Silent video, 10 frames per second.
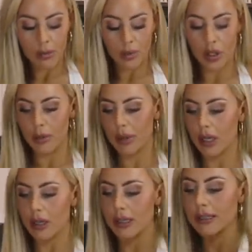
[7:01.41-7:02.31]
purely
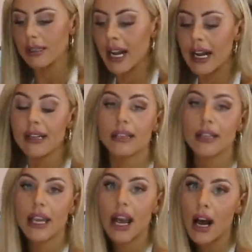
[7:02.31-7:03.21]
because, like I
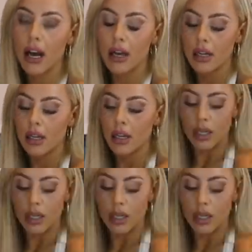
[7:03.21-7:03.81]
said, they are